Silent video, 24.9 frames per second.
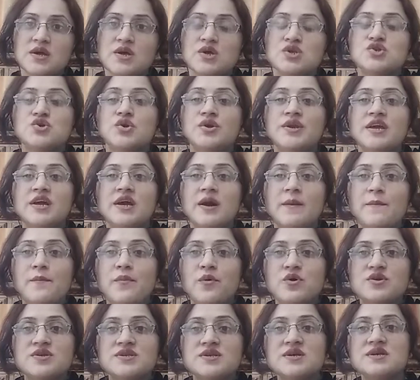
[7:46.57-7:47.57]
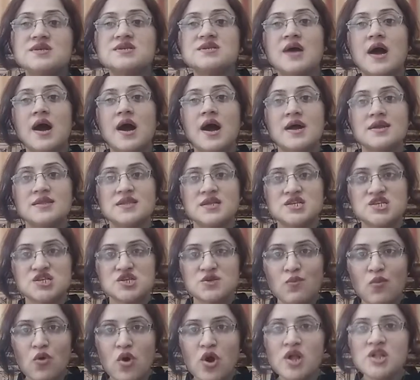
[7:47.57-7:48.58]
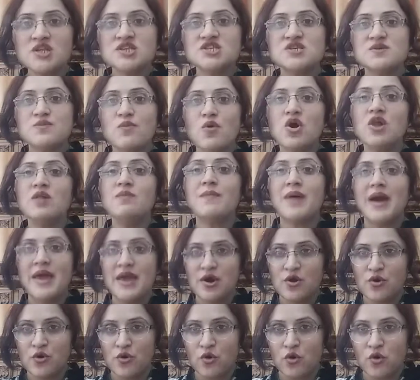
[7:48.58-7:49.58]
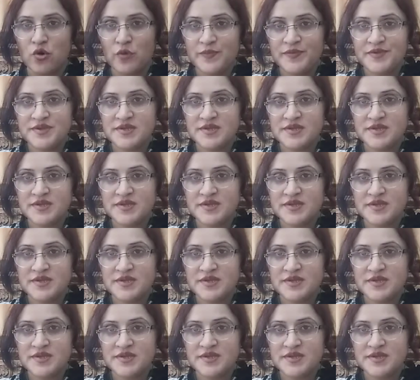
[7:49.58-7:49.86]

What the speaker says: So decomposers are the small microbes,